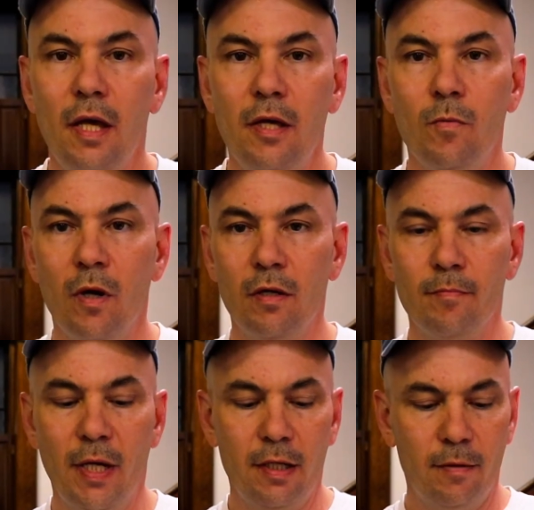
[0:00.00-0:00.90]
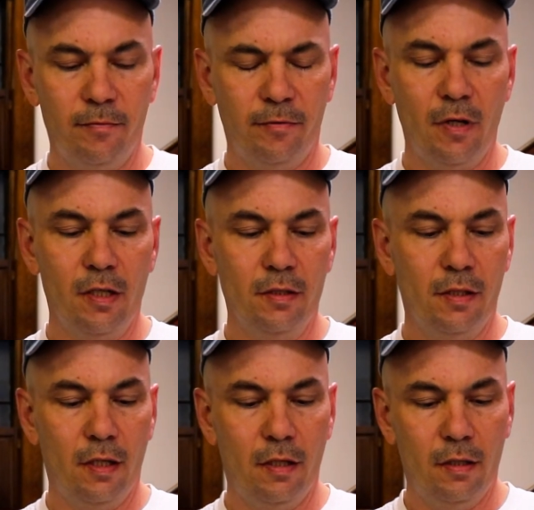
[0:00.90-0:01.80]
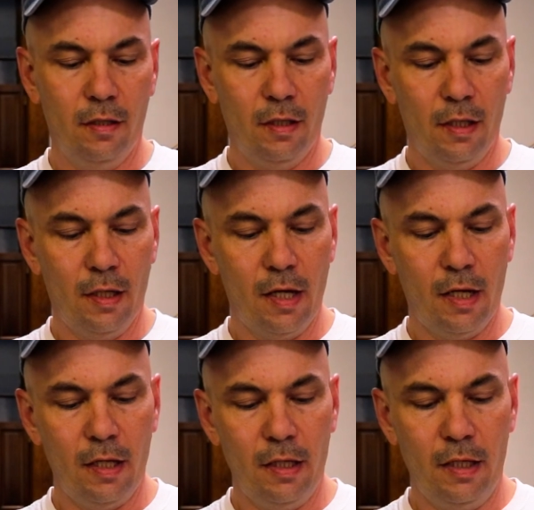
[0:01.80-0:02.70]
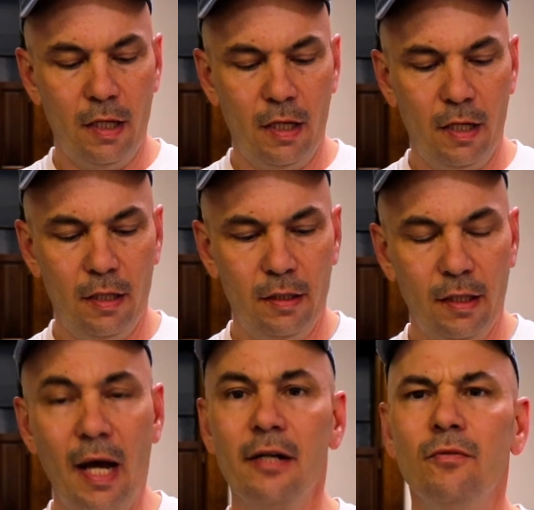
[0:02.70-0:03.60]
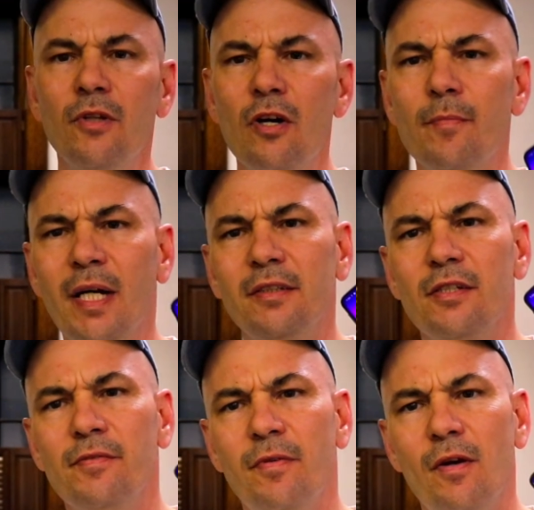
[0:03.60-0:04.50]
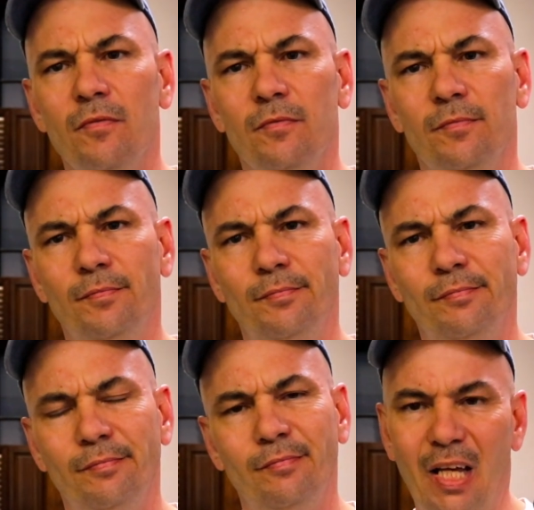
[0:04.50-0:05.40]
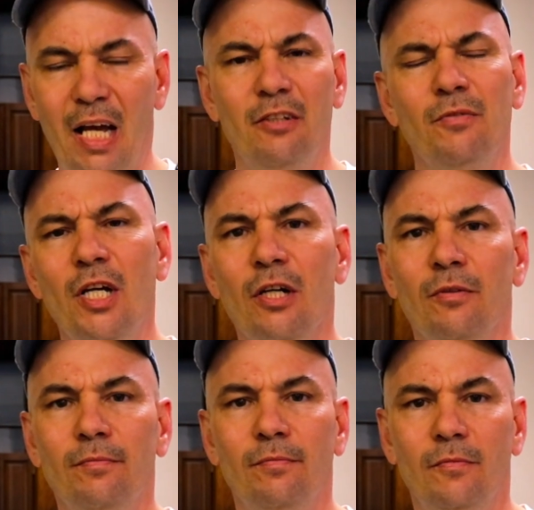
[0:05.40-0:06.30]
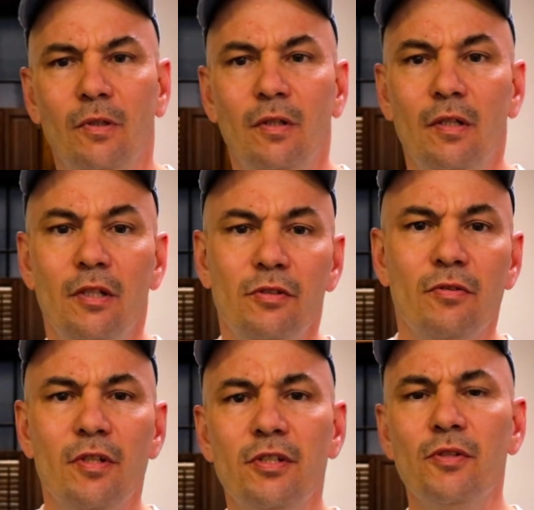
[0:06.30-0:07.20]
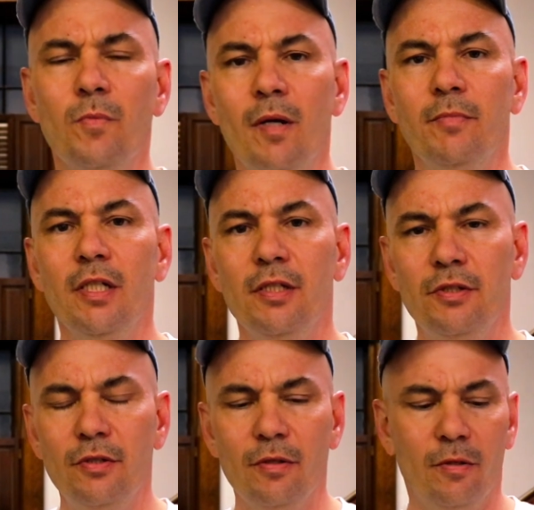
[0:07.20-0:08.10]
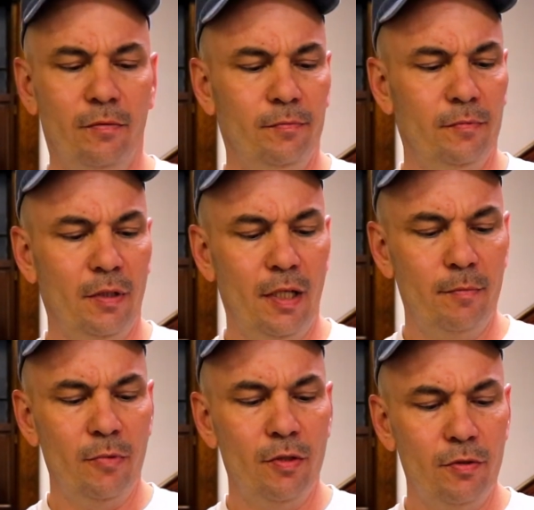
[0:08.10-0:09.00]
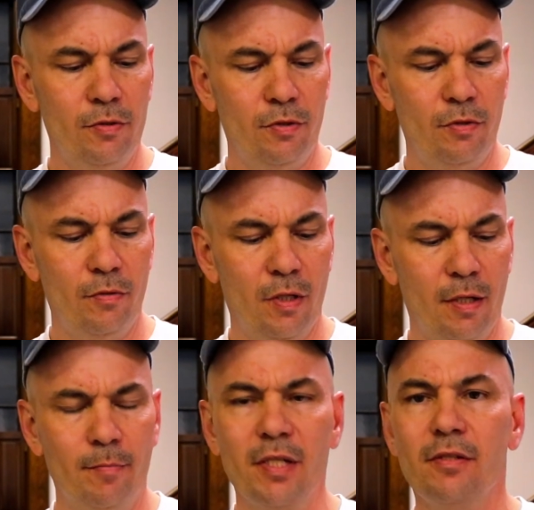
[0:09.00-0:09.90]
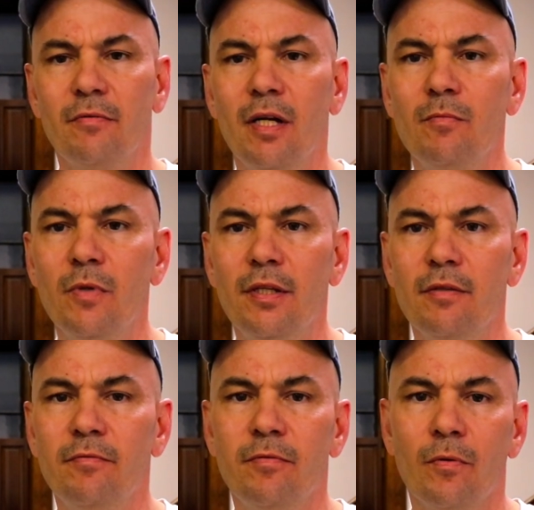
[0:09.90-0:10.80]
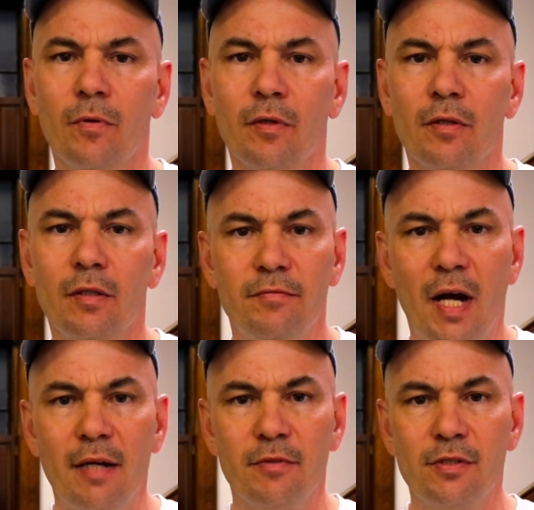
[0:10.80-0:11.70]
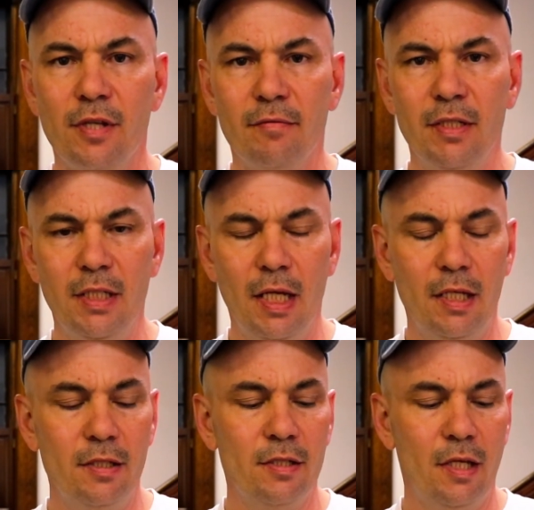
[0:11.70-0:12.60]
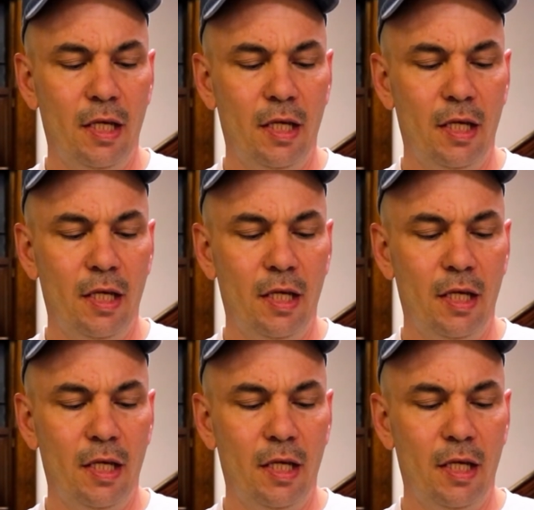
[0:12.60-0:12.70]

Hey, welcome back up front. I, uh, I don't know about this phone. I don't know. So this is what I'm going to do. I'm going to uh, mess around with it for five or seven days